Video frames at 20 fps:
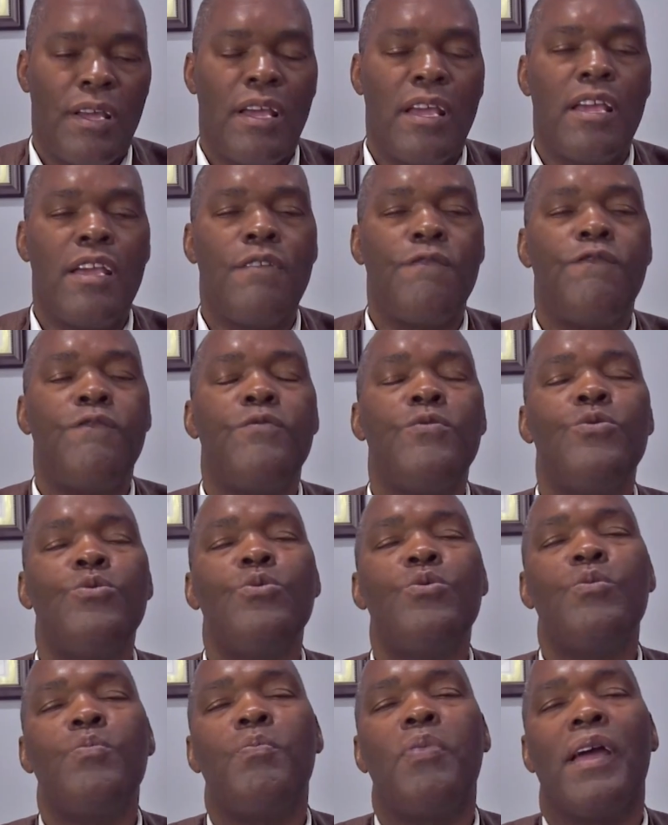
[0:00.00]
If
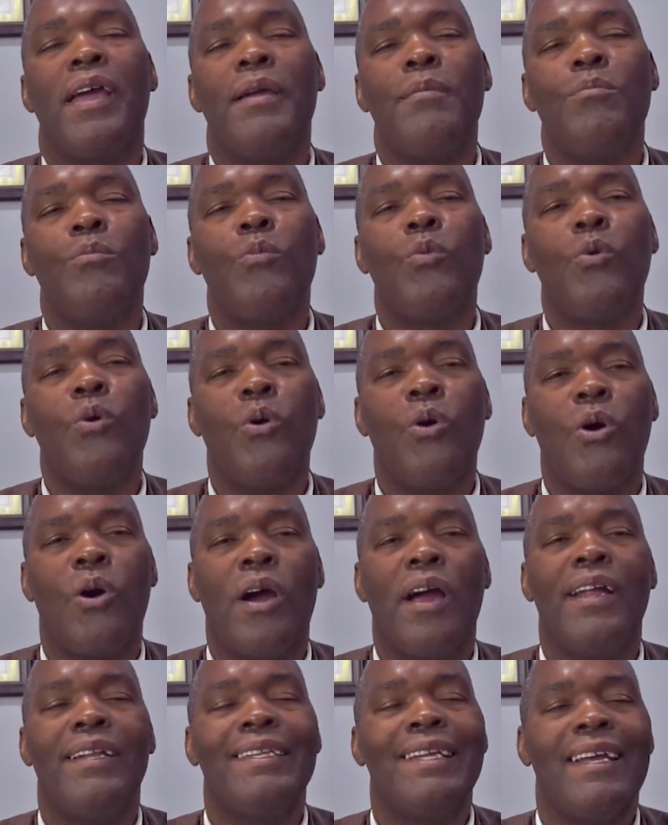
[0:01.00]
you pay
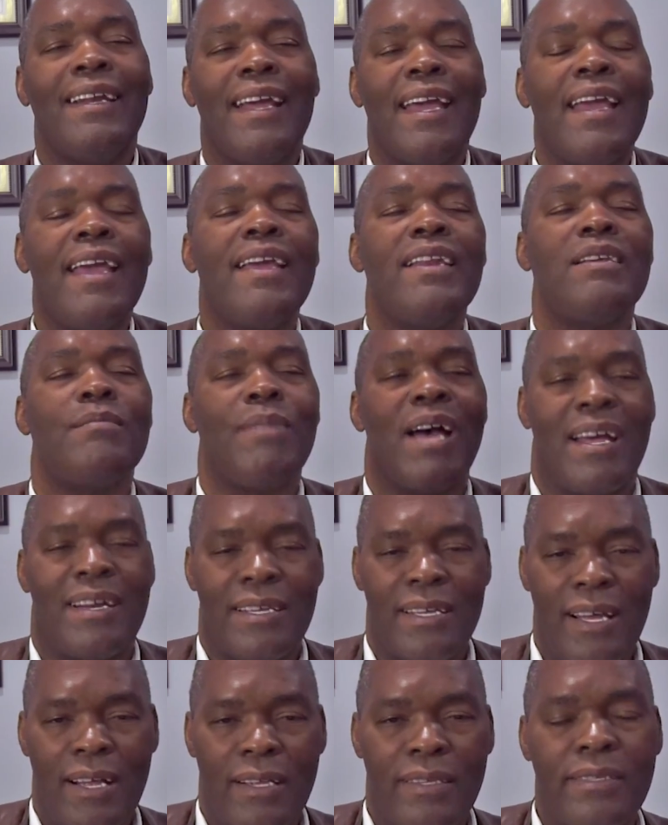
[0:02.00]
more than
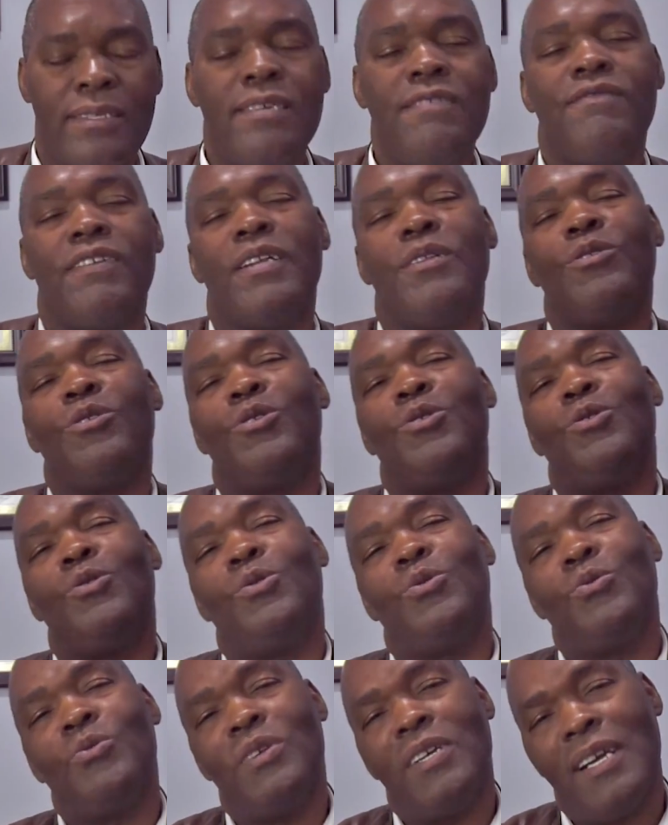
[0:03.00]
anybody else, even though you
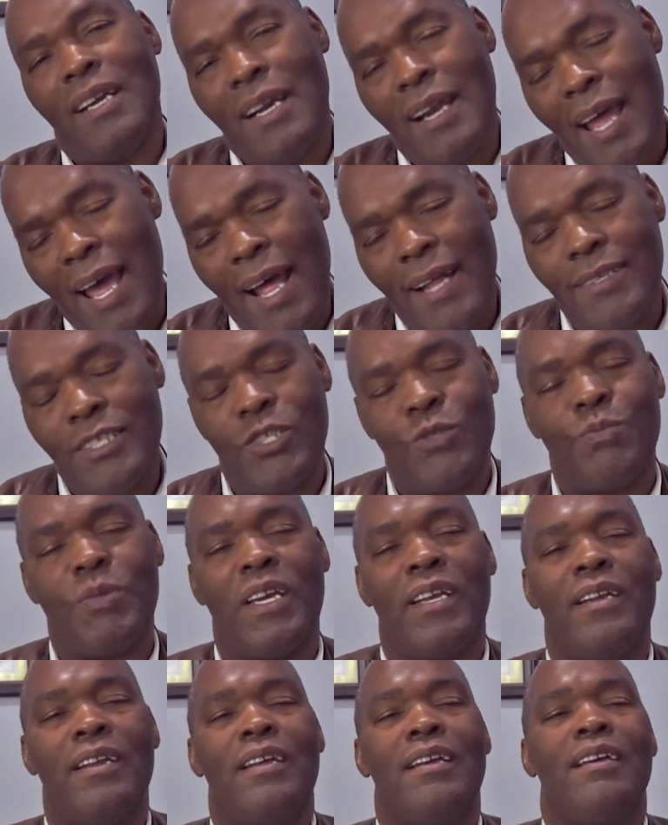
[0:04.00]
do not
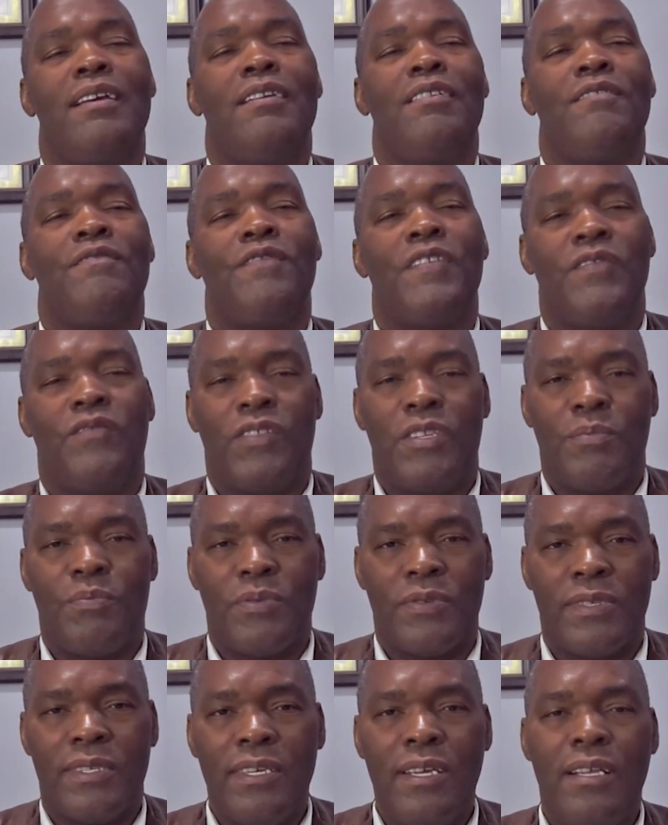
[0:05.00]
spend
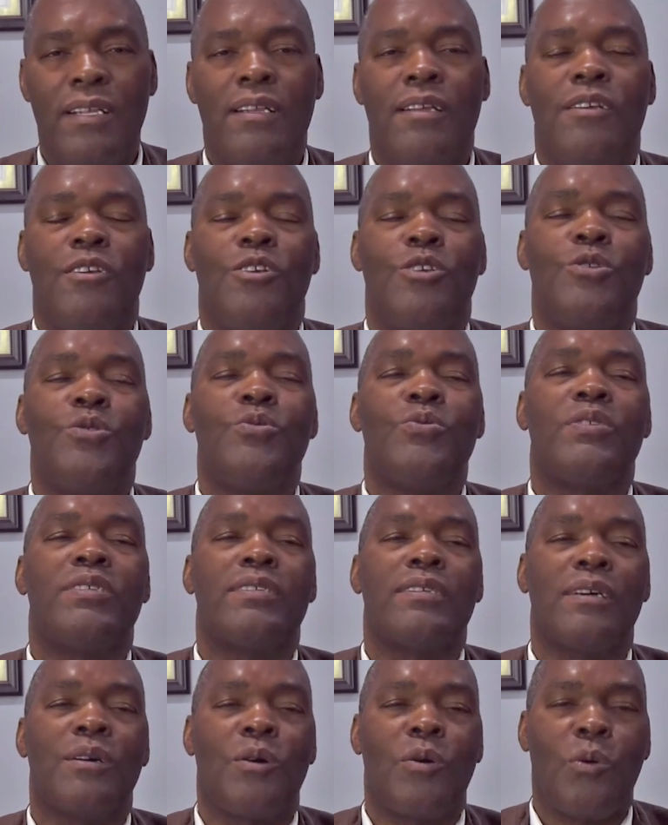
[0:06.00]
50%, you
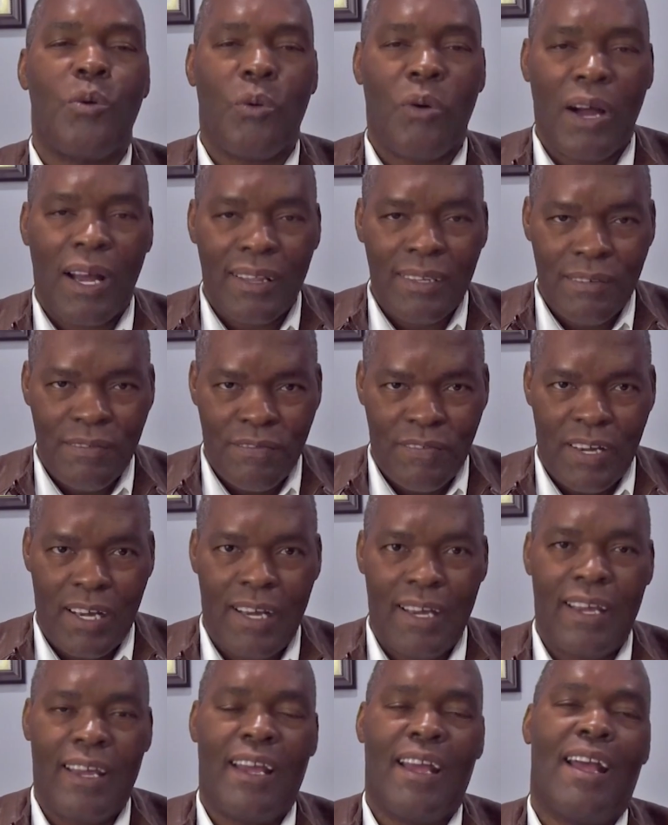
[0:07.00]
still
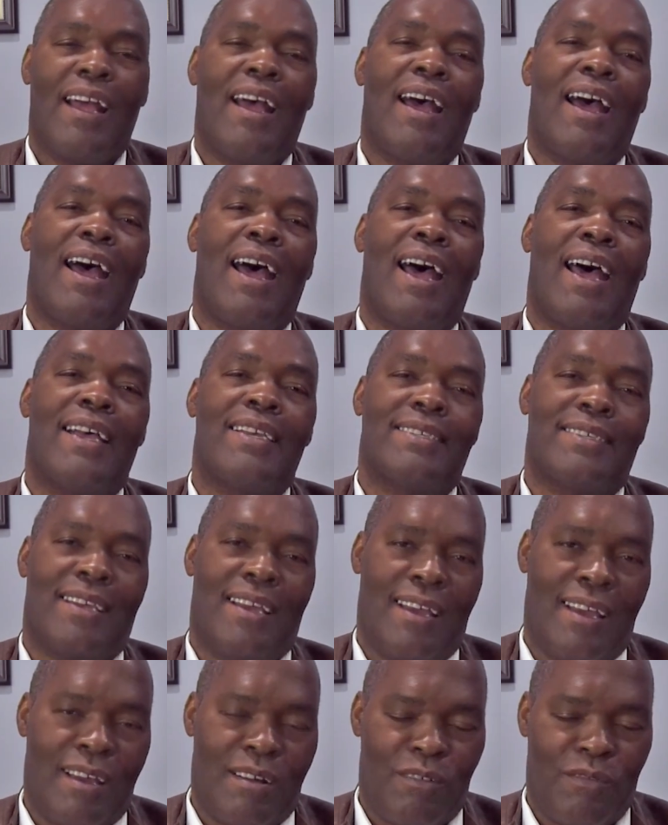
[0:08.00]
qualify as
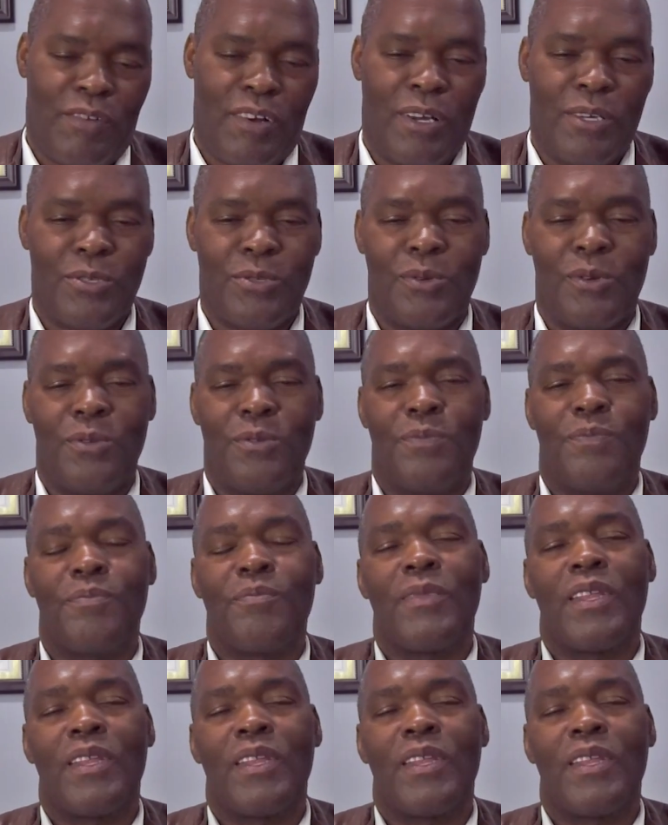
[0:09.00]
a head of household.